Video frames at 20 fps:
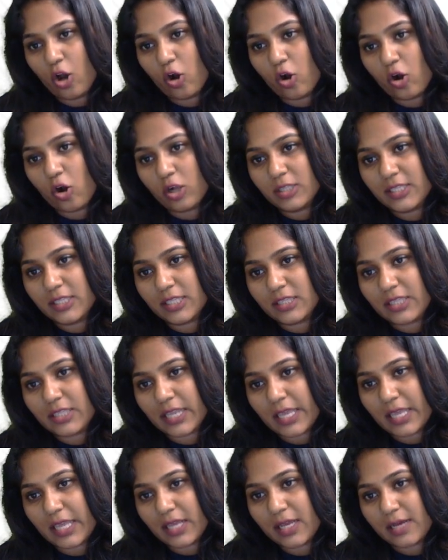All the
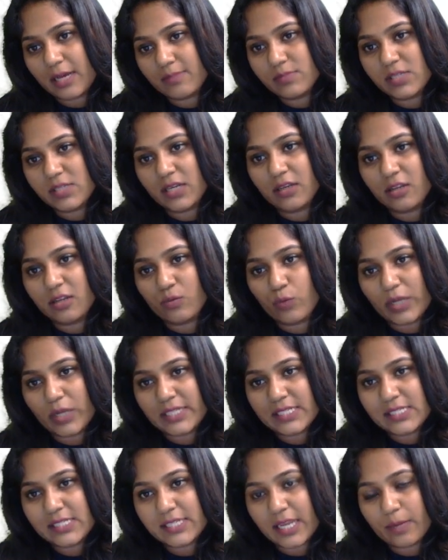three comes under
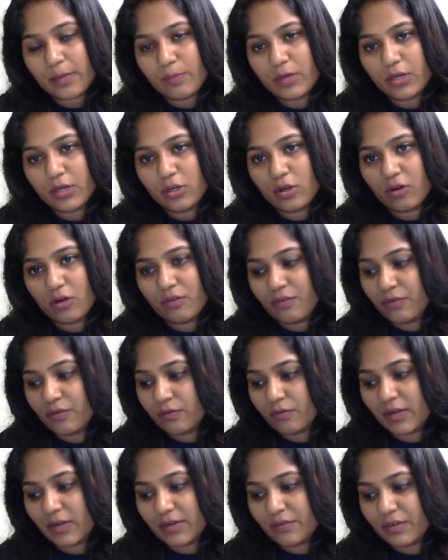one
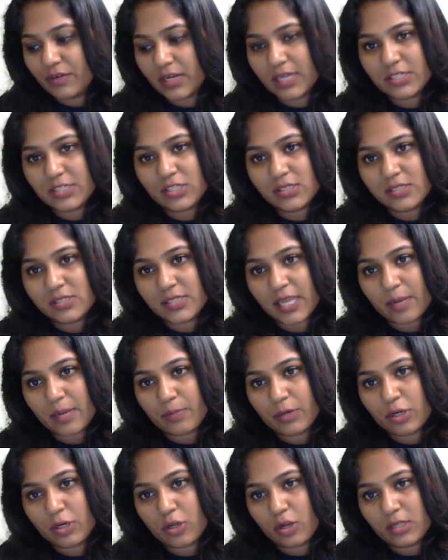financial
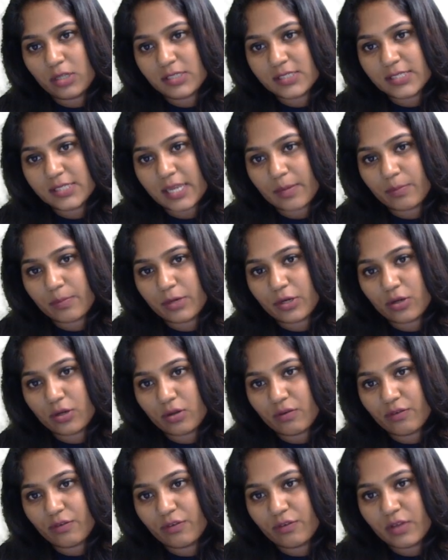statement called statement
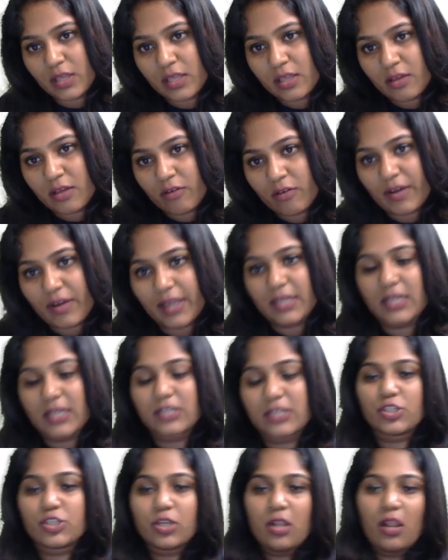of
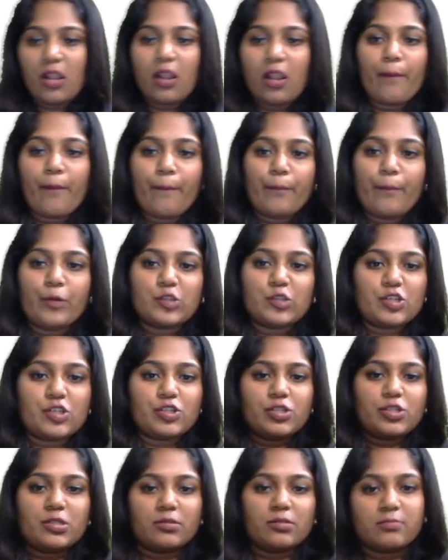financial
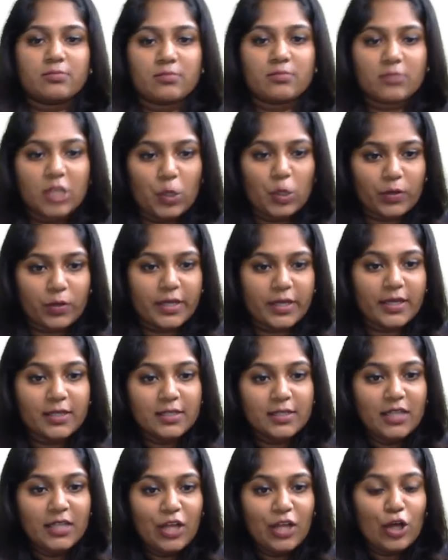position. Okay,
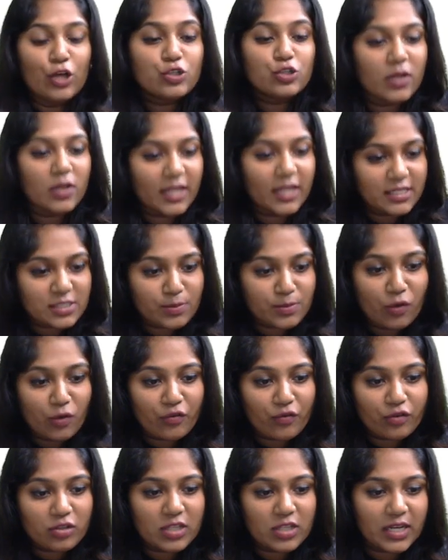so let's
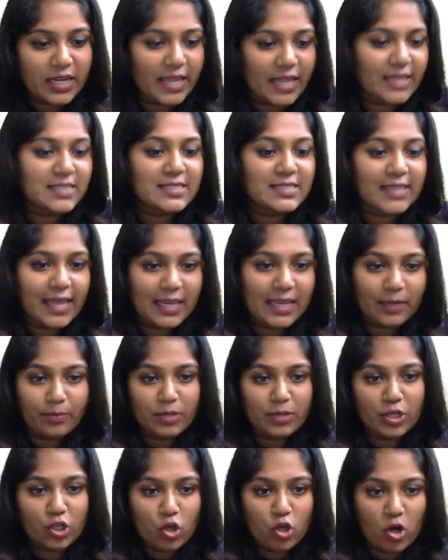move to the next
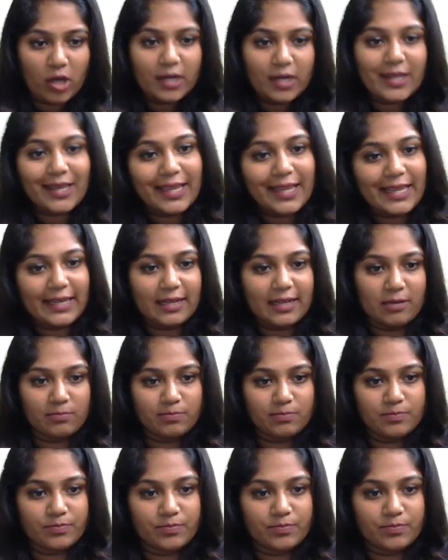element called income.